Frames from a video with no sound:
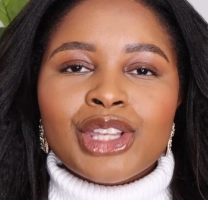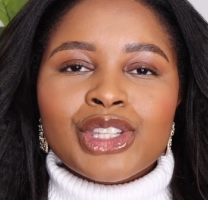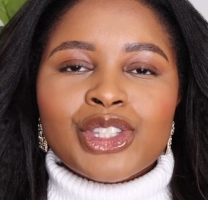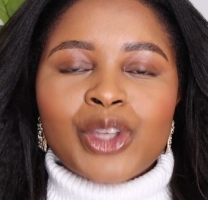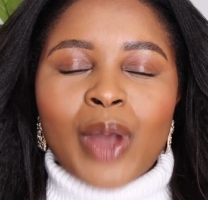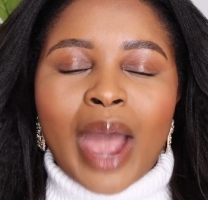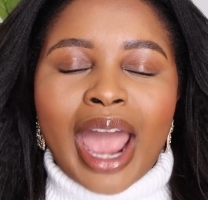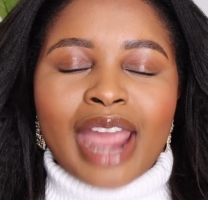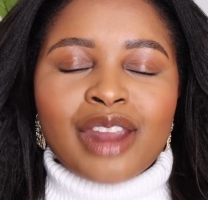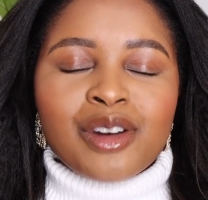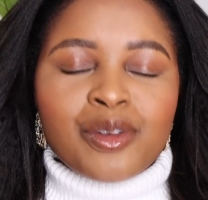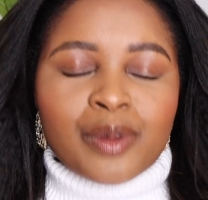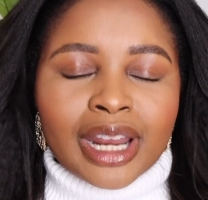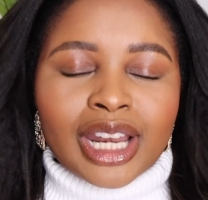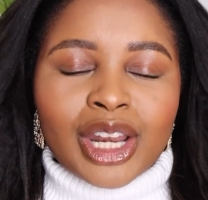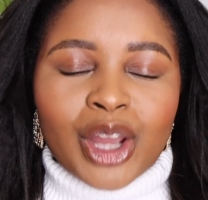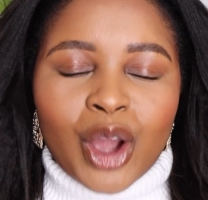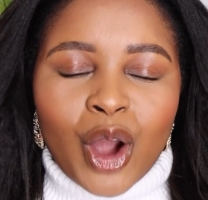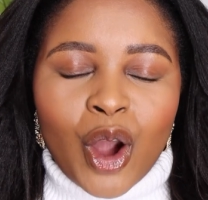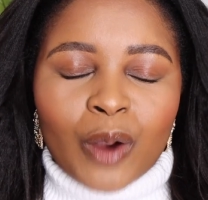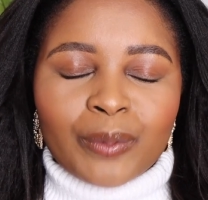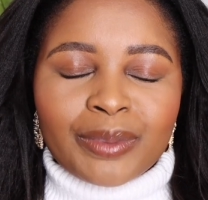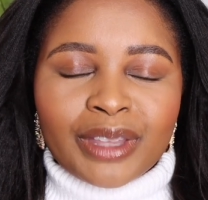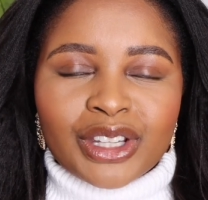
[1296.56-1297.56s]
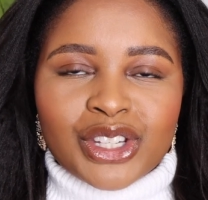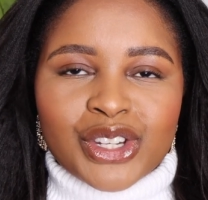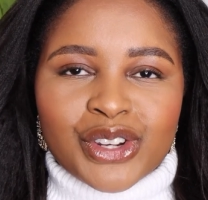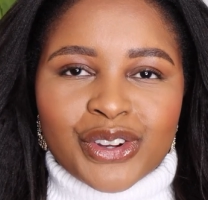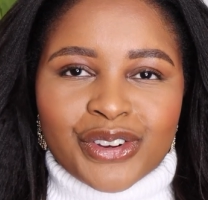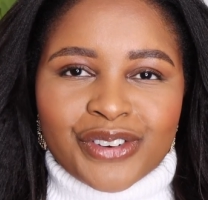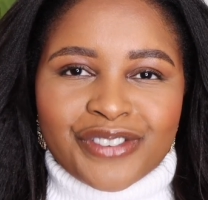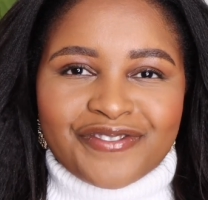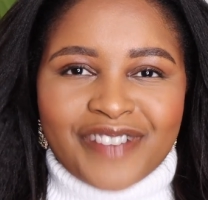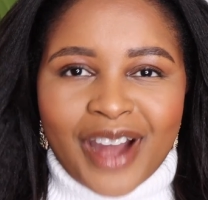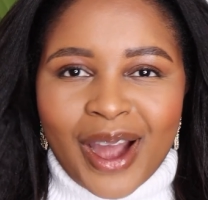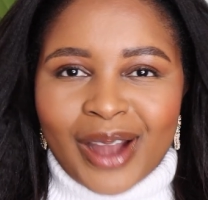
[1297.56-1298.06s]
So I really hope that
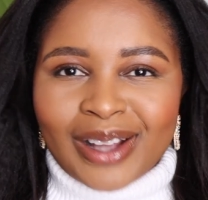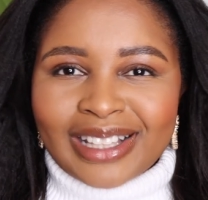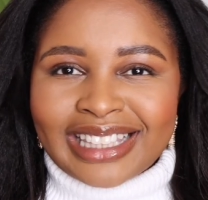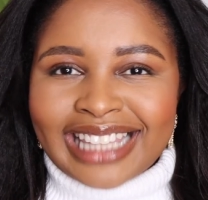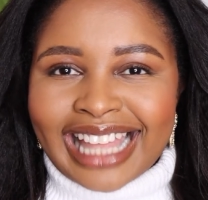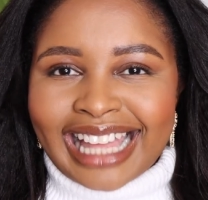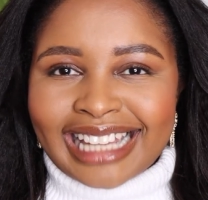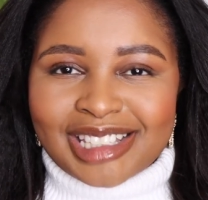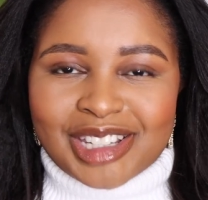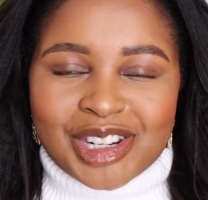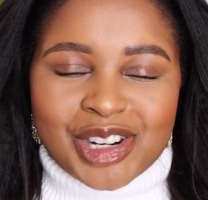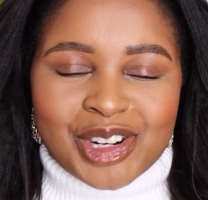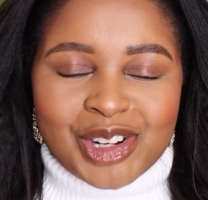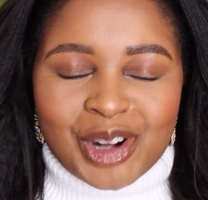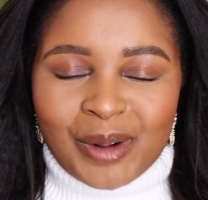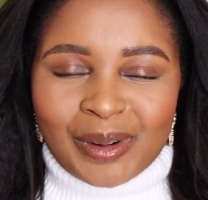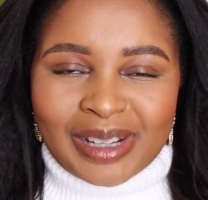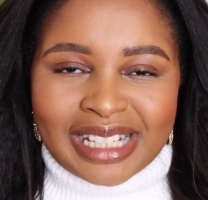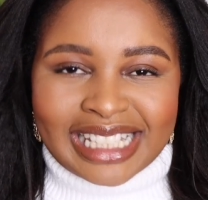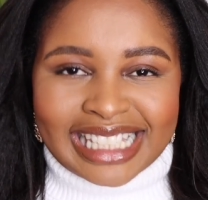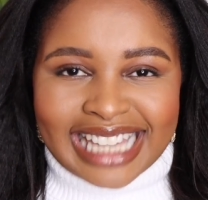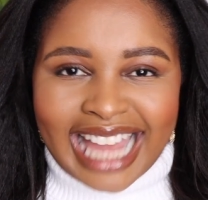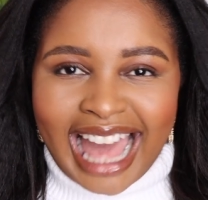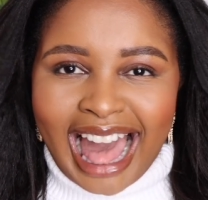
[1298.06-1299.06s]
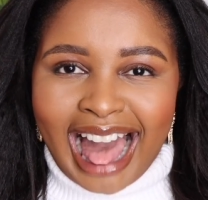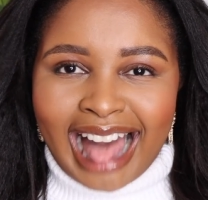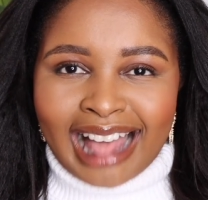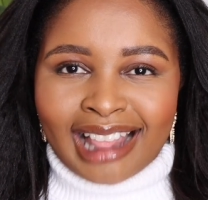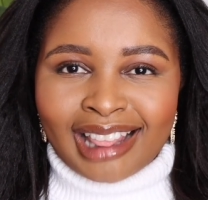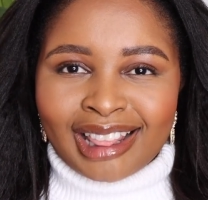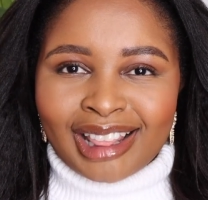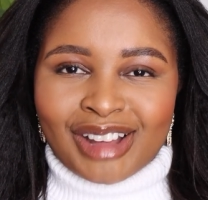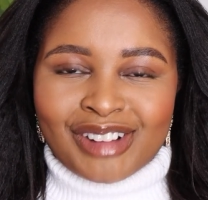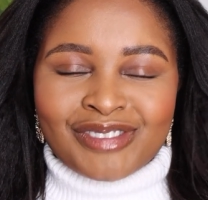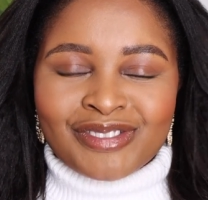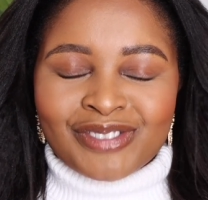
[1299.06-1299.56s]
you found that show and
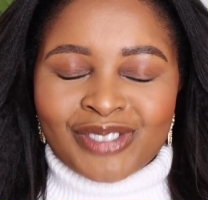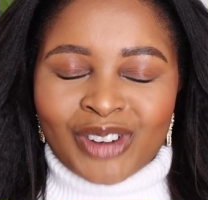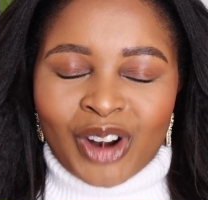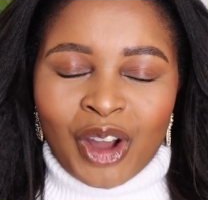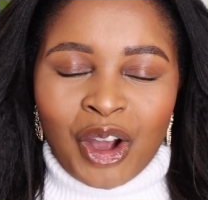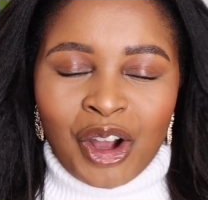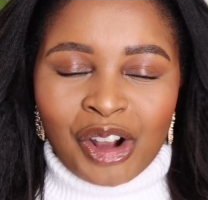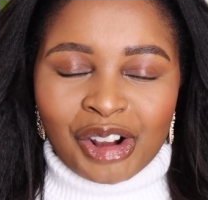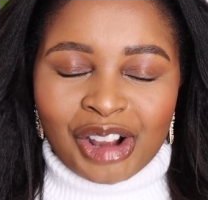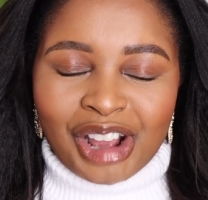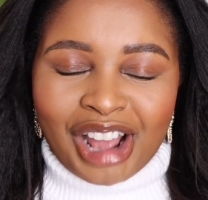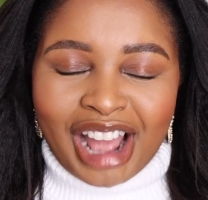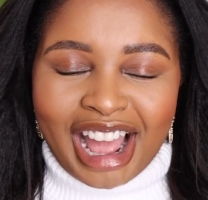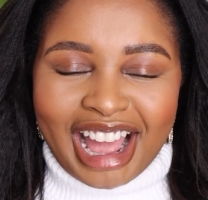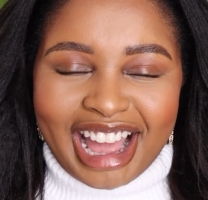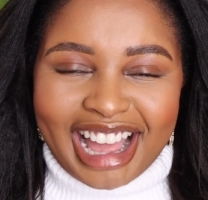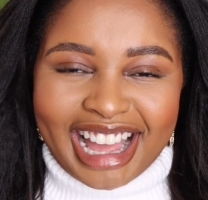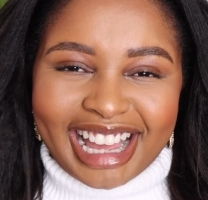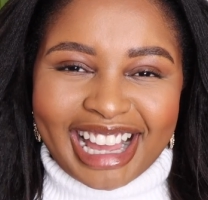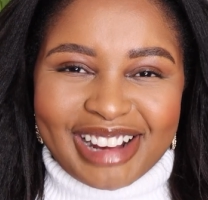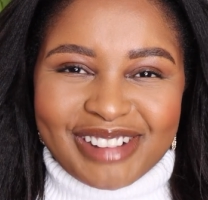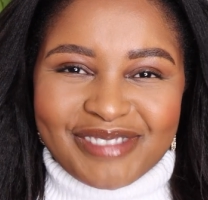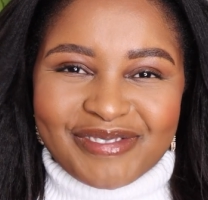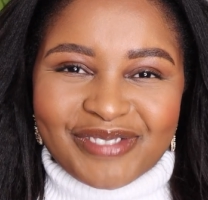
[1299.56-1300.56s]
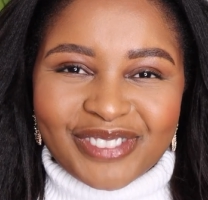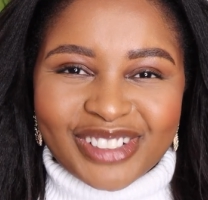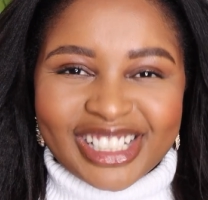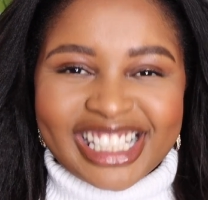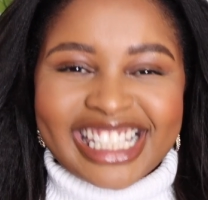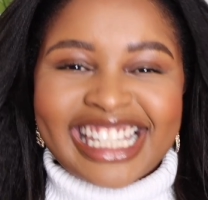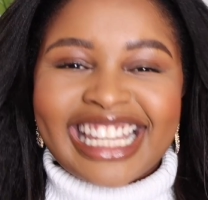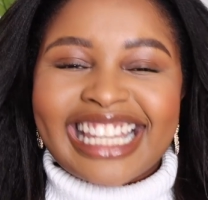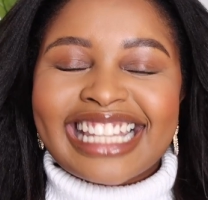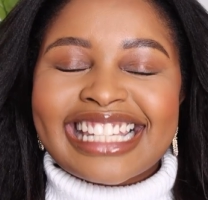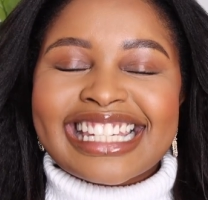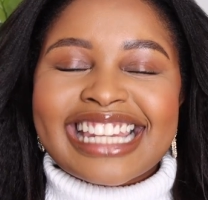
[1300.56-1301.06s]
tell vlog
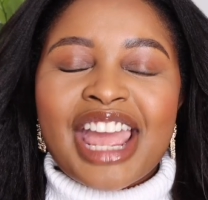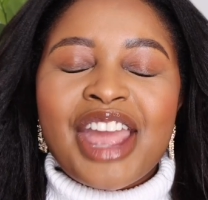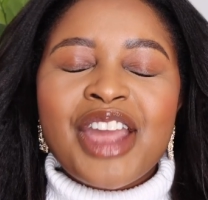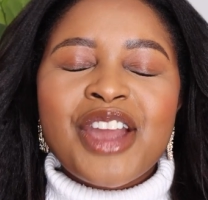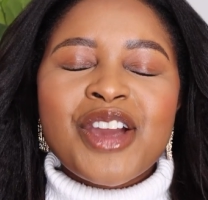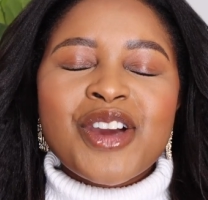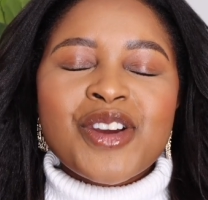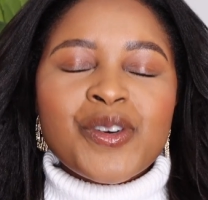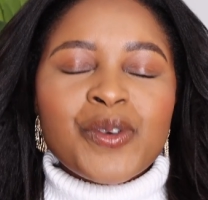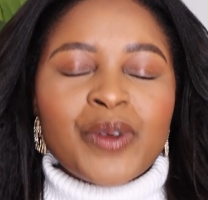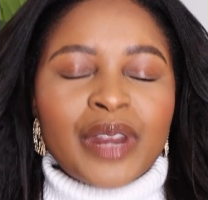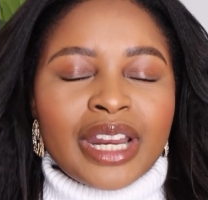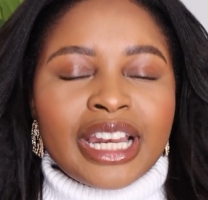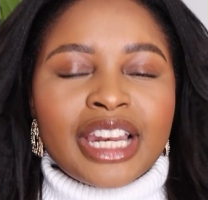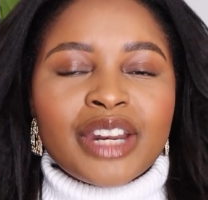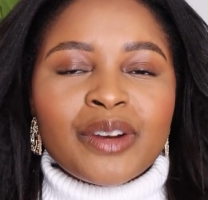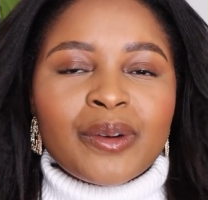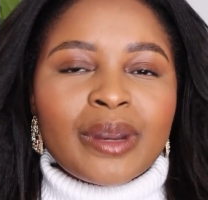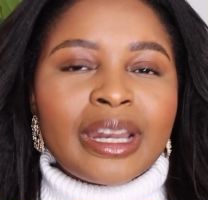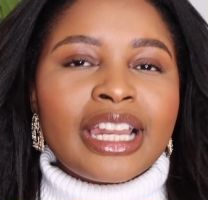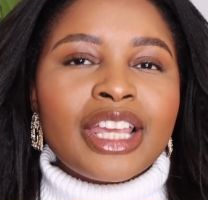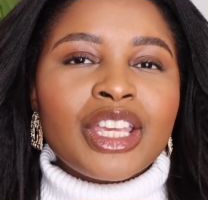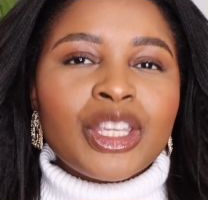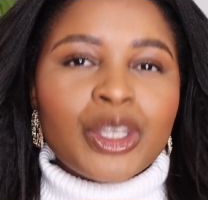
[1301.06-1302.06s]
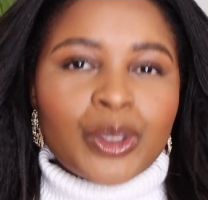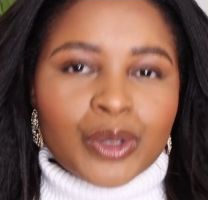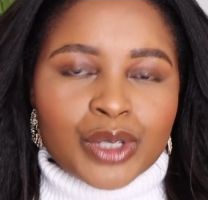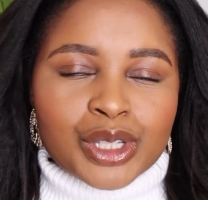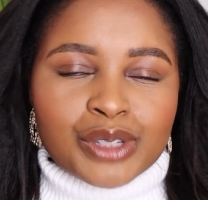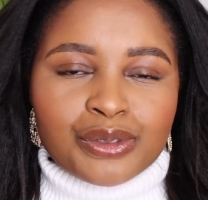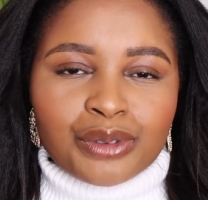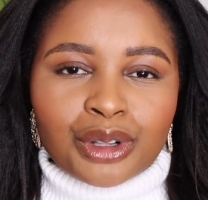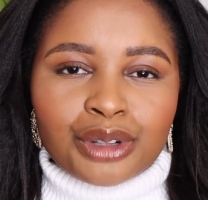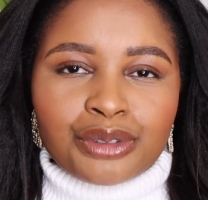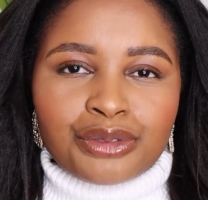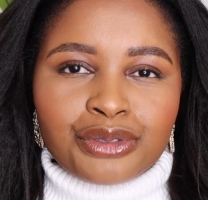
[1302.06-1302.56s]
footage really
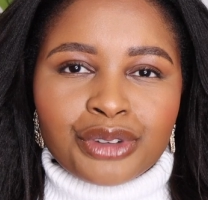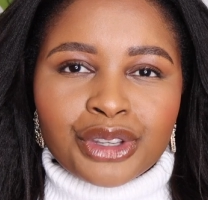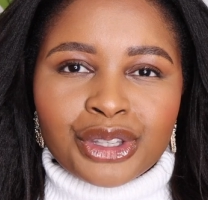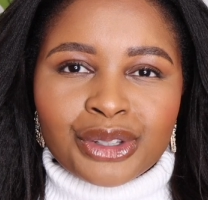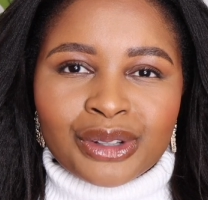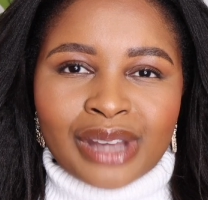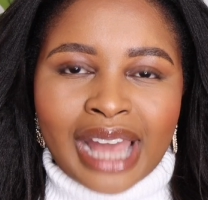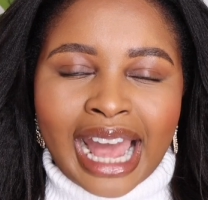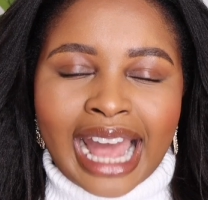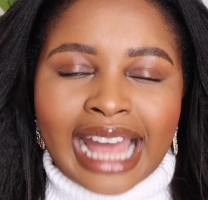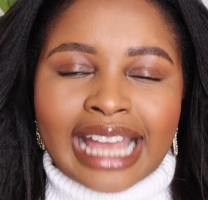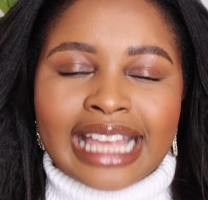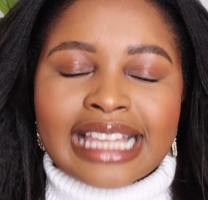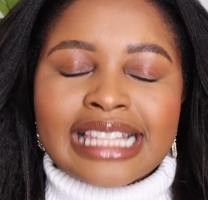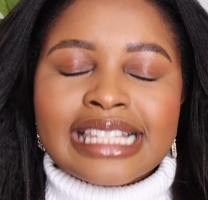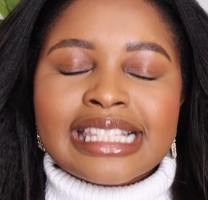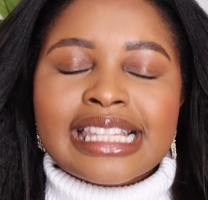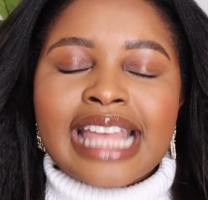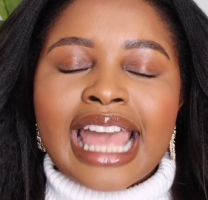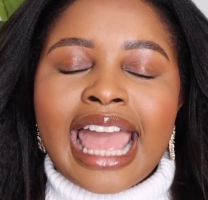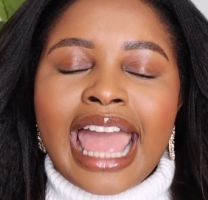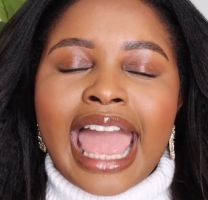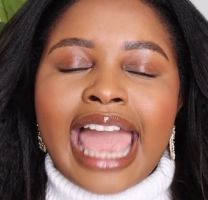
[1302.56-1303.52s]
useful for you guys,